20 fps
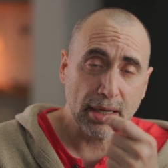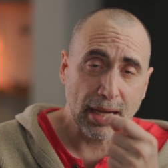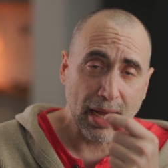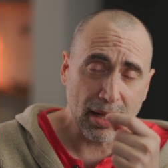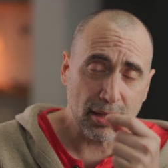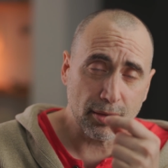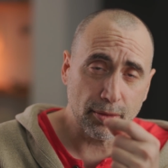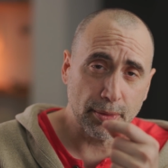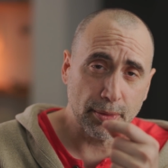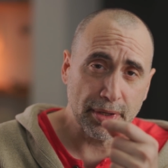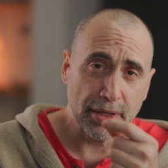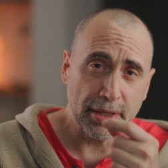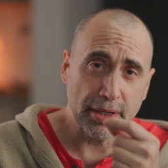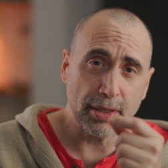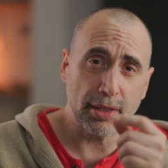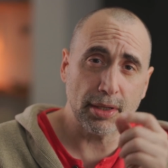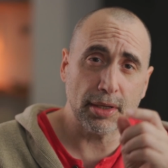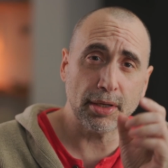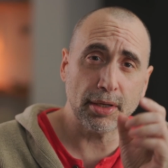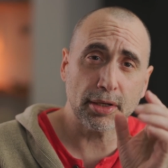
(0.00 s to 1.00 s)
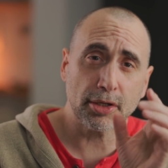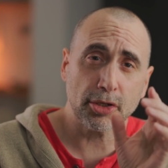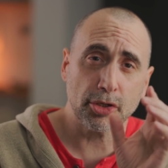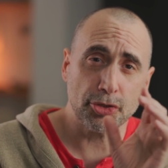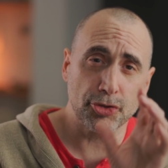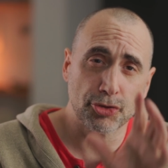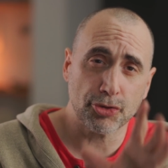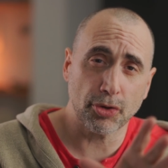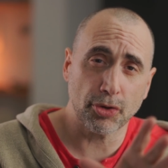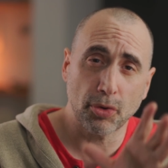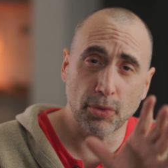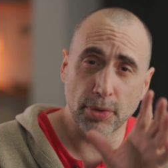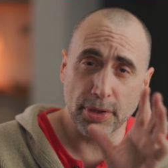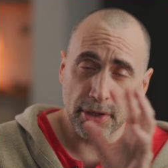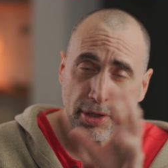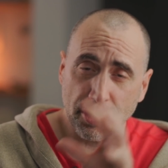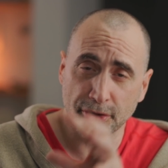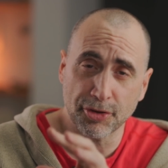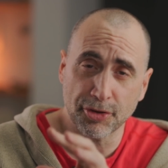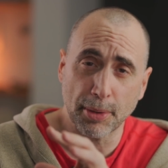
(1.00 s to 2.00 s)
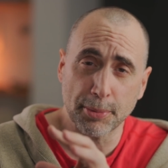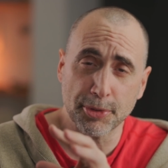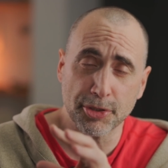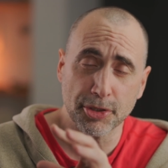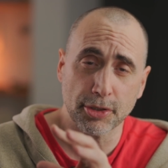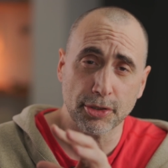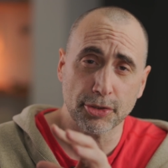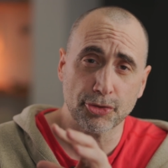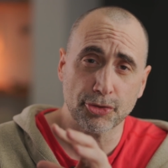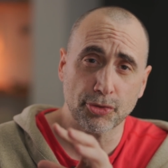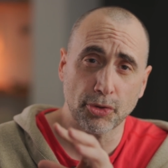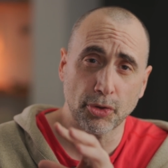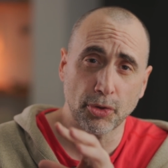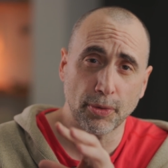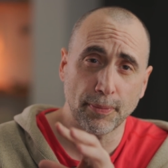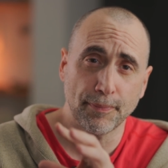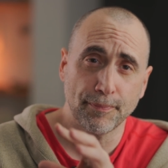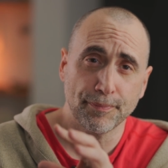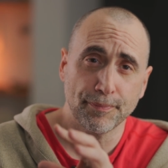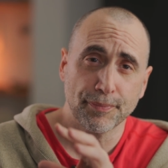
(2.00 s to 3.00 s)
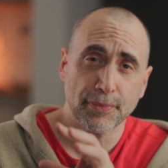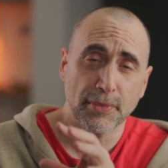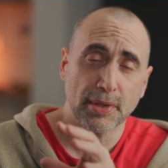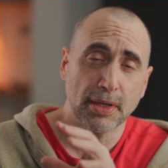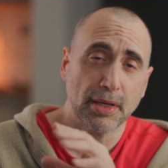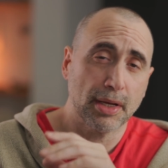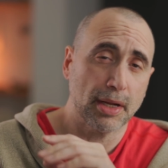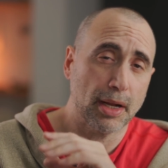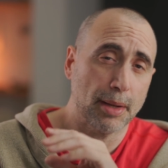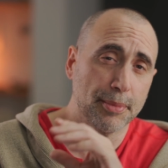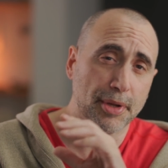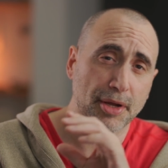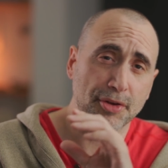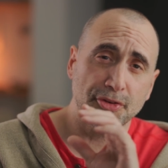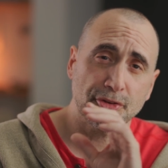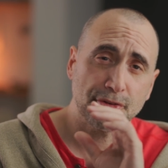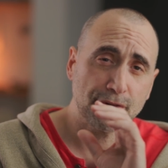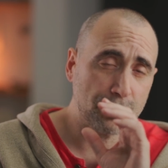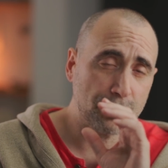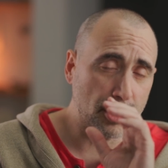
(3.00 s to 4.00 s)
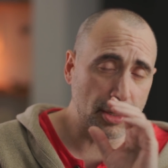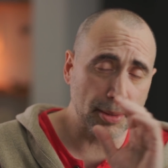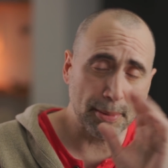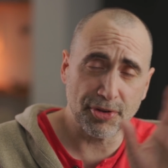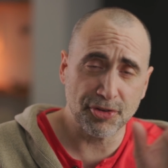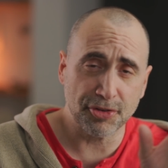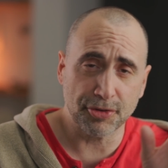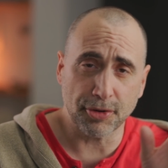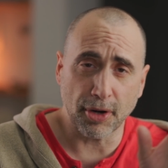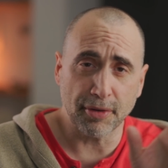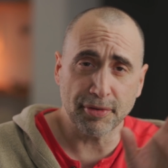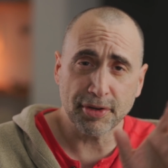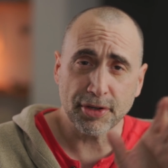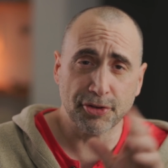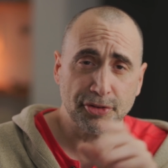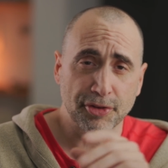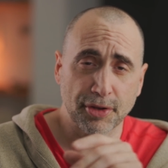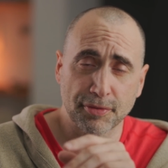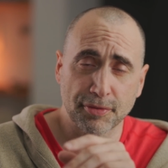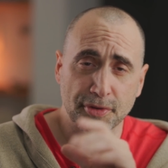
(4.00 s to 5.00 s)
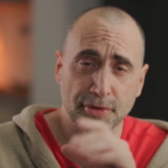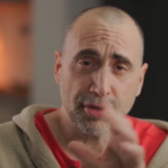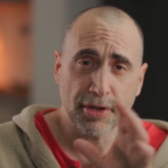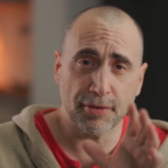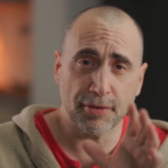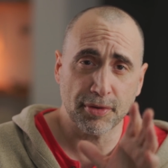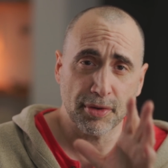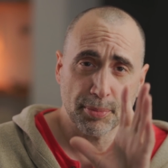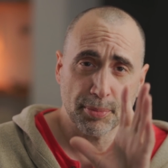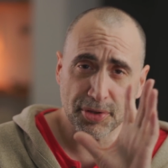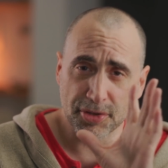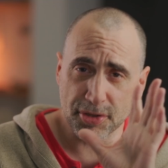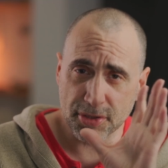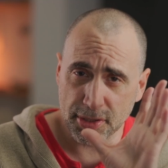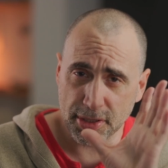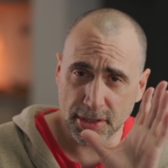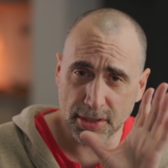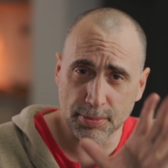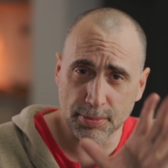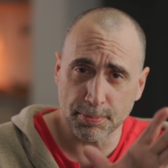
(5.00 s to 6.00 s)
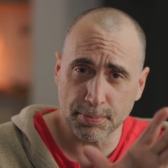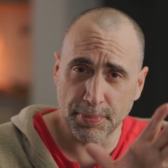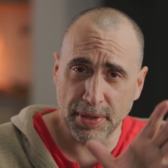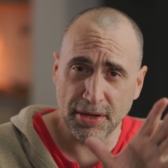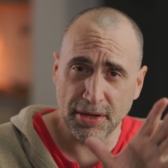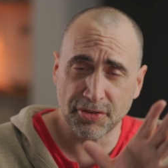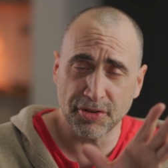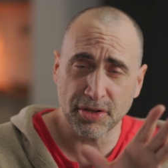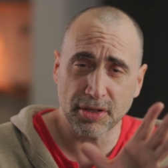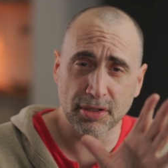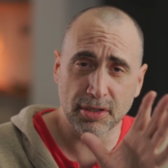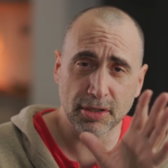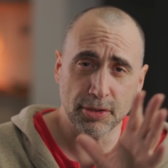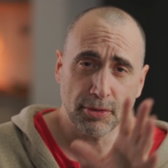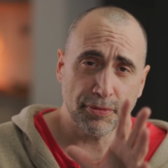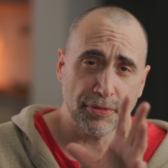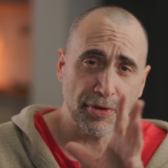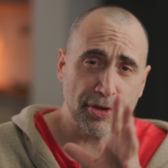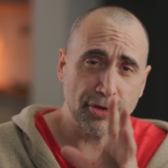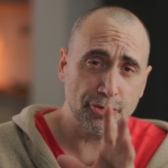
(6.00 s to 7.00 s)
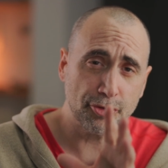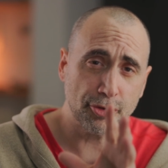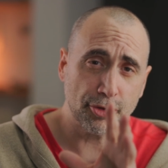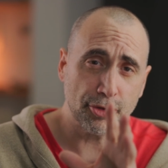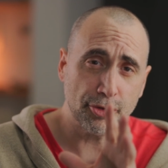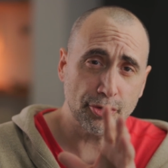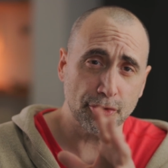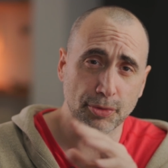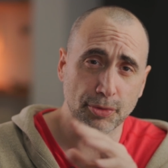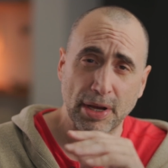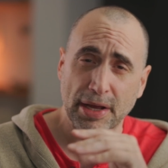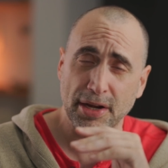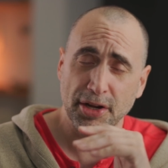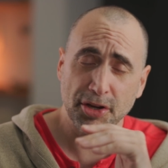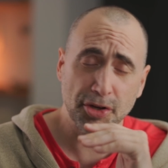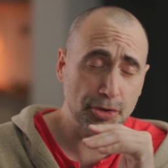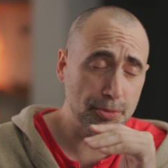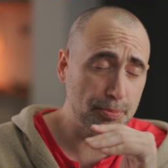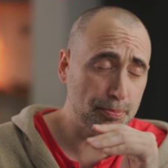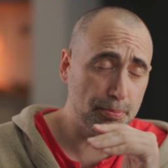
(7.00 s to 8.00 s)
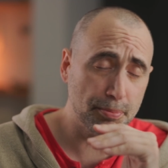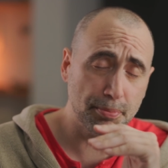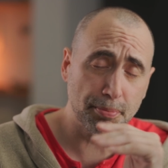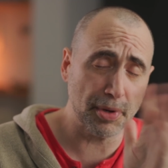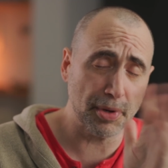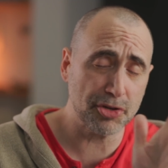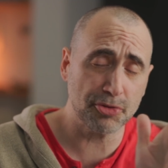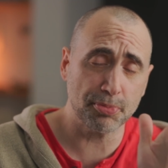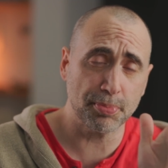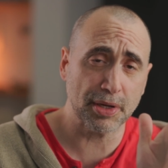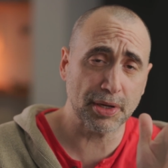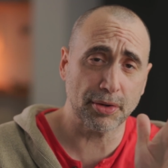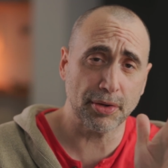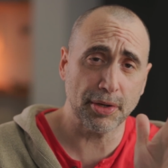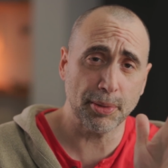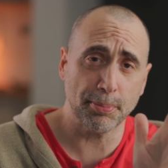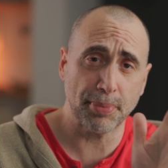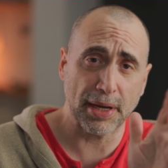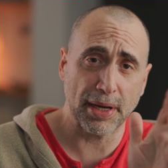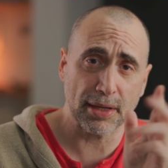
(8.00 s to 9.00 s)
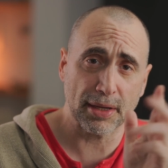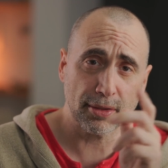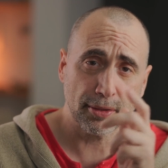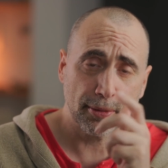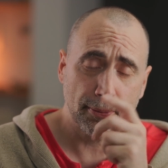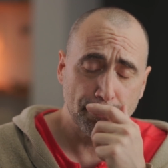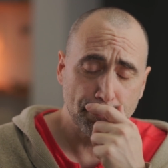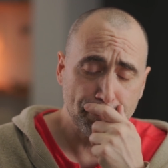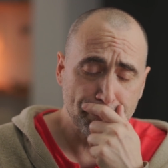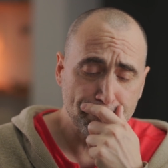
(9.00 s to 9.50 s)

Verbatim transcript: calorie uh, control and consumption control I'm not talking about starving yourself to death, but just like basic little things you can do had a much bigger impact.